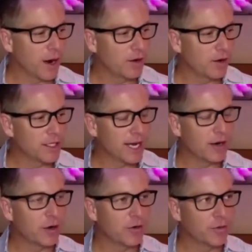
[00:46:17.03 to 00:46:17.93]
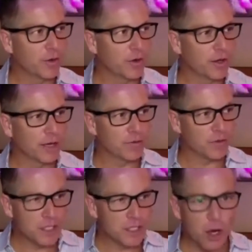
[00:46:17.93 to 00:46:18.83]
desire for like
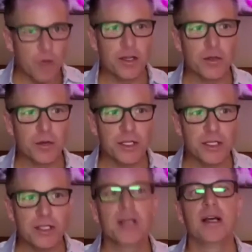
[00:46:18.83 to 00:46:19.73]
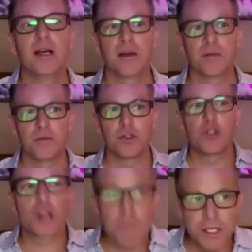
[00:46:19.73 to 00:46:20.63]
self-interest
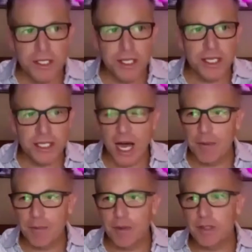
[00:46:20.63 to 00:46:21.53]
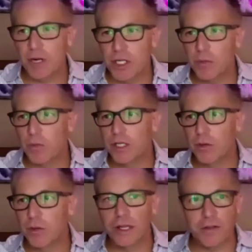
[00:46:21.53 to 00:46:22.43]
jumps to the top, especially when we're dealing
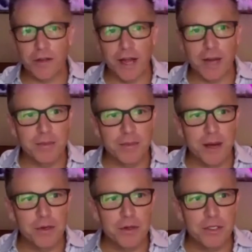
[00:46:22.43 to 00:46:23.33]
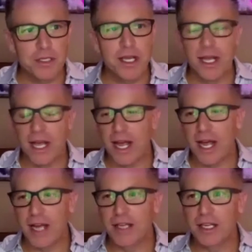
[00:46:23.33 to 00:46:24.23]
with like family members.
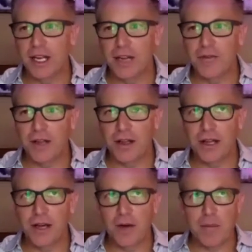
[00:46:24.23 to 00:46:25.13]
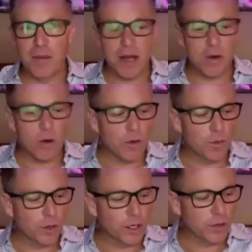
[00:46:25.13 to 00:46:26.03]
And my goal in
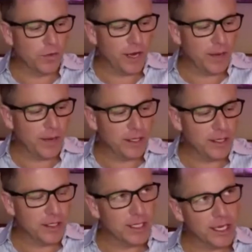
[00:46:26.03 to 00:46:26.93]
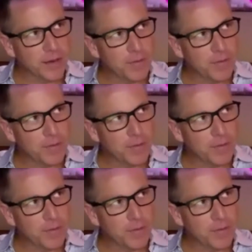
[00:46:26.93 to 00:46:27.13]
working with the family is like,